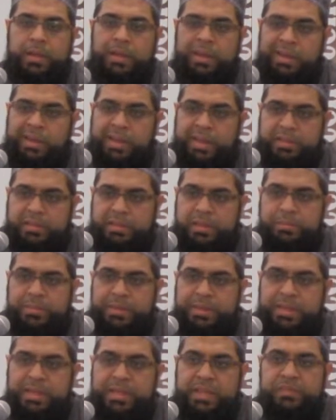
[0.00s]
let
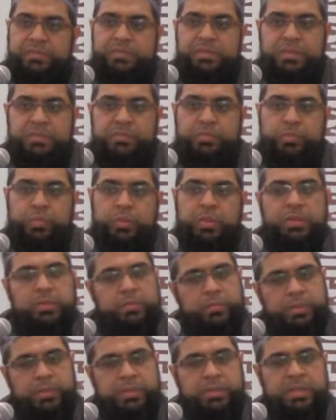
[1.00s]
them leave this
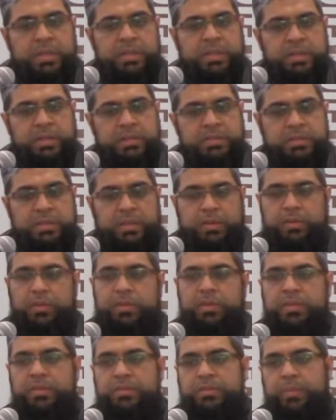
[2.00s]
world with dignity and
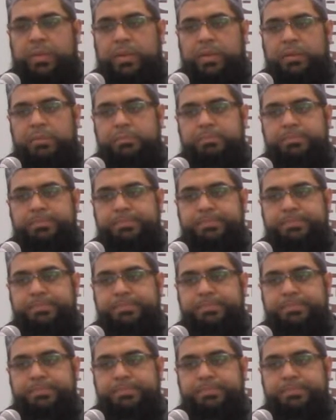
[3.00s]
honor as well.